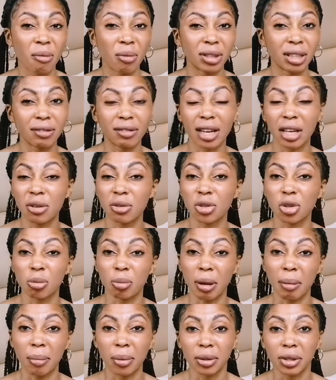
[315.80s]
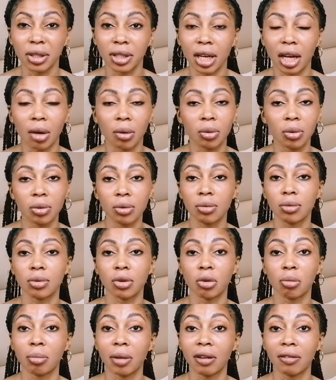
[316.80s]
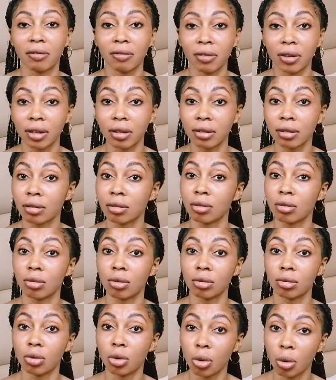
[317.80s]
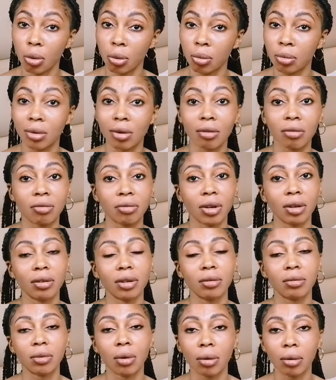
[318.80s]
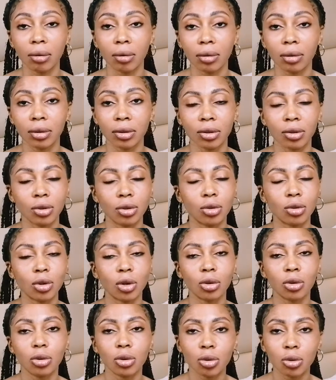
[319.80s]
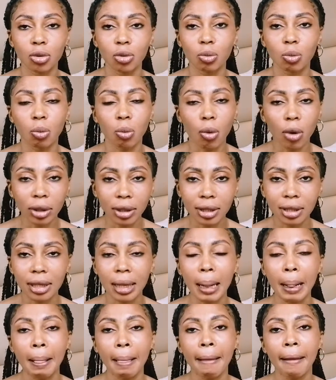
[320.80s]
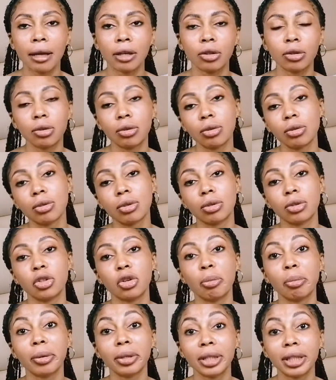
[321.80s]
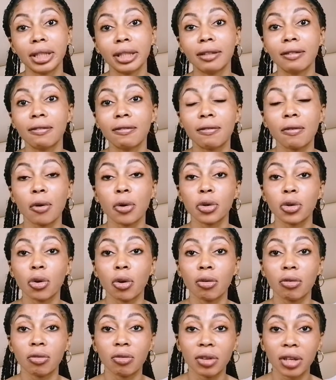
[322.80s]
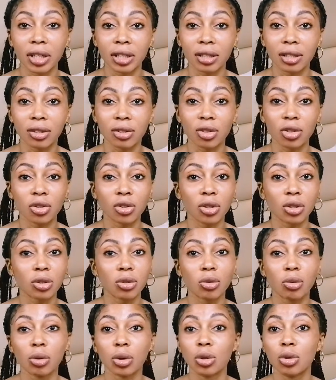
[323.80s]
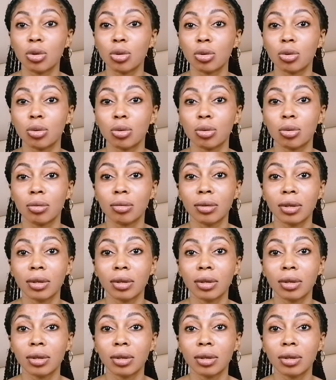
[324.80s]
whatever I use on my body, I'll use on my face. No, you're very wrong. You do not use what you use on your body for your face. You're just going to